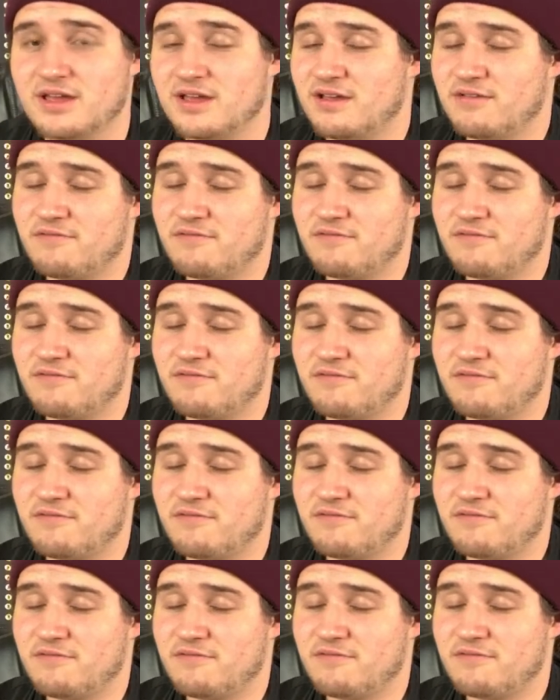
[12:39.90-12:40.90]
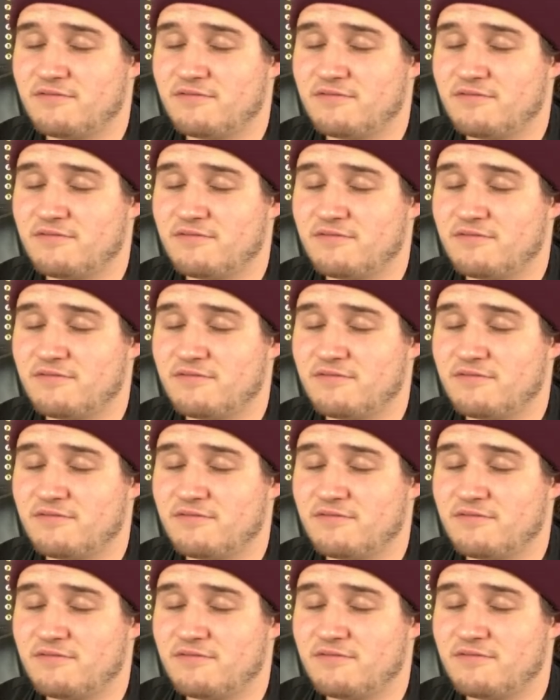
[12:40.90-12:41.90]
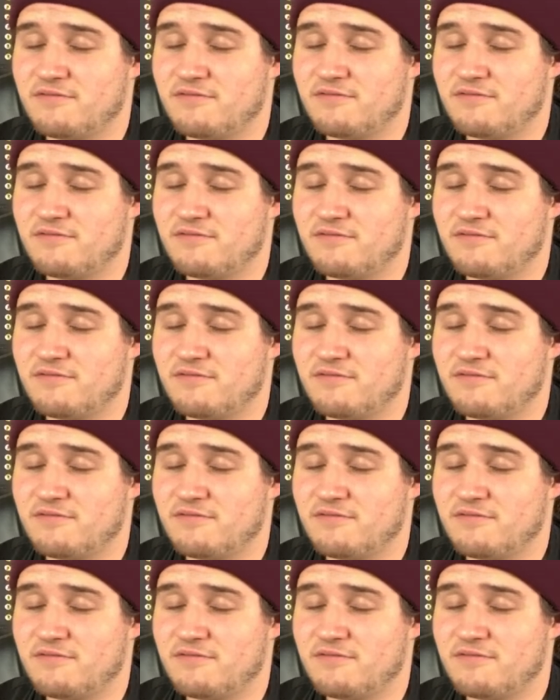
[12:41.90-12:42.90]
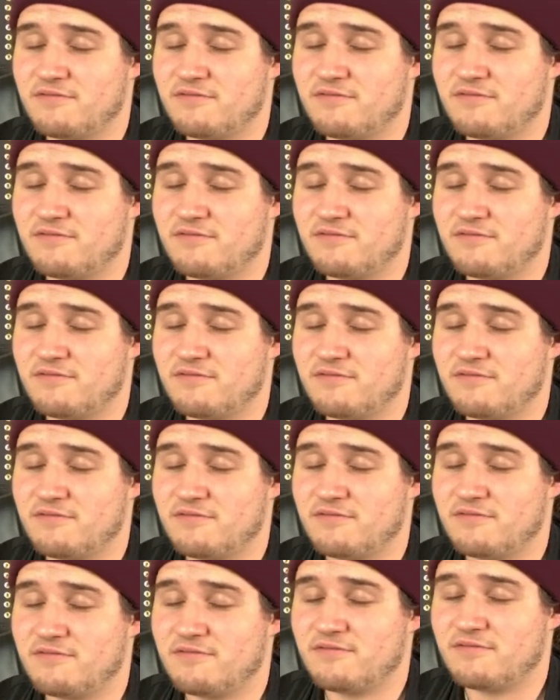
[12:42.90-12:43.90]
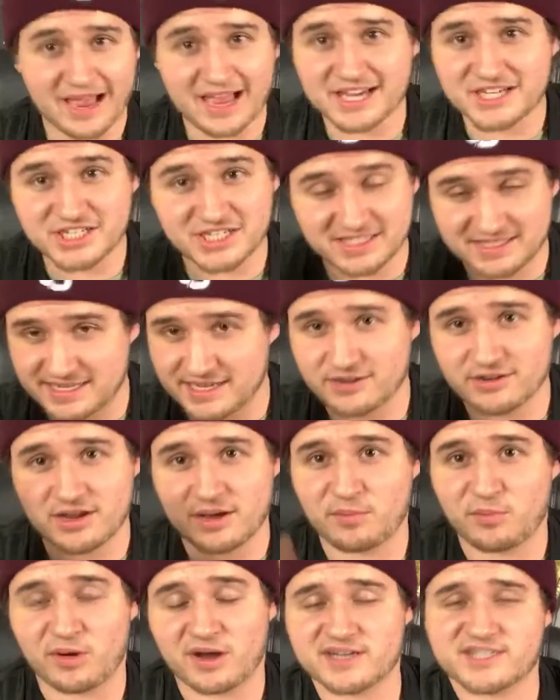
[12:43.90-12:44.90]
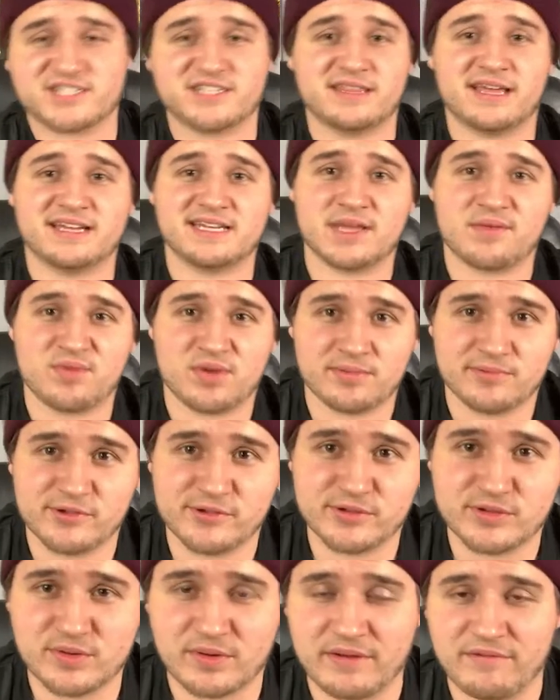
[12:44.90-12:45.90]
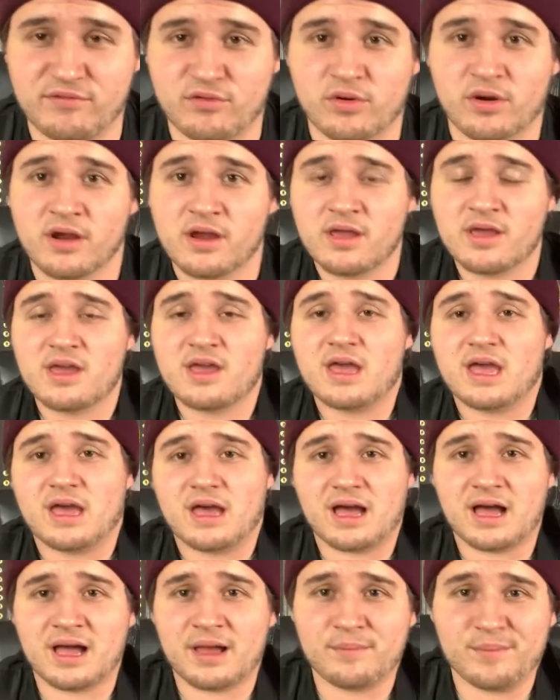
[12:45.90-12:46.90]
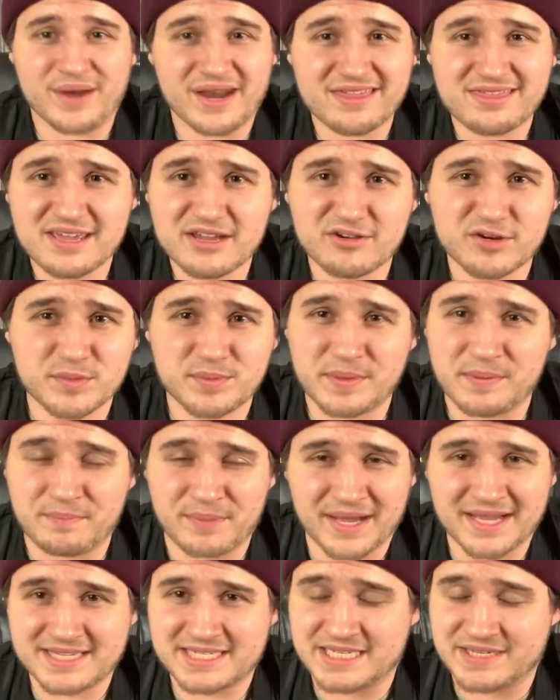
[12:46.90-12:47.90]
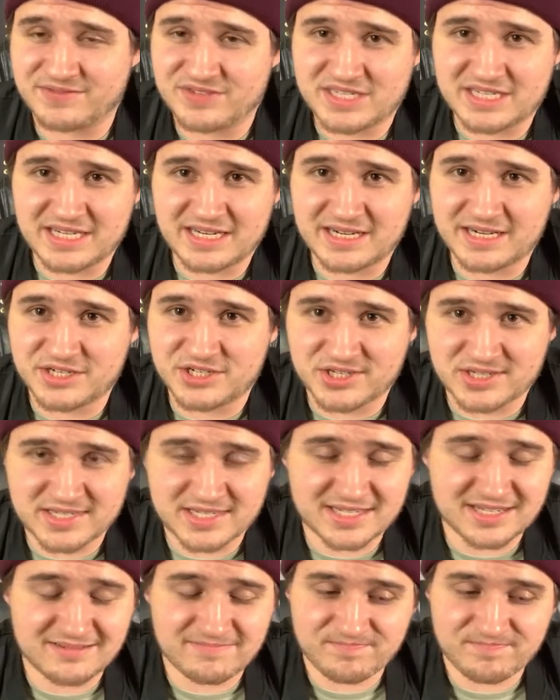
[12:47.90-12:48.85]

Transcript: for 11 years, and then he finally won it last year, and it was such an emotional moment. I actually teared up watching that WWE 24. But I think it would be best if Cena just